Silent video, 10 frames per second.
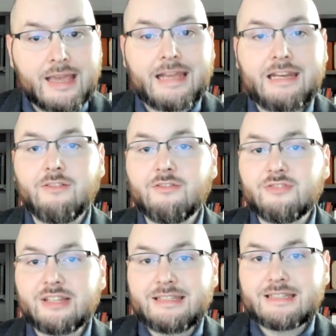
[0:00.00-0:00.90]
and even
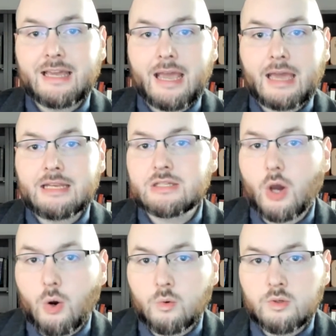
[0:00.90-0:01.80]
Fleet and his
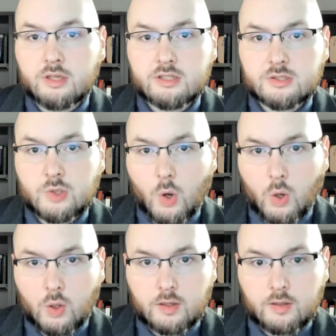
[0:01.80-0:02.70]
own soul.